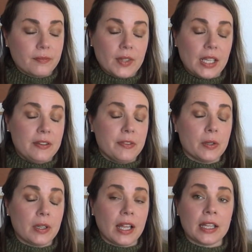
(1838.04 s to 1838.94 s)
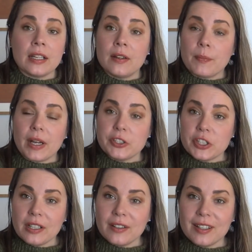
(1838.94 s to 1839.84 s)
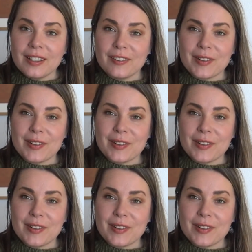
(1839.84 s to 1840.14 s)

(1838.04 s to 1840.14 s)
if you like my channel,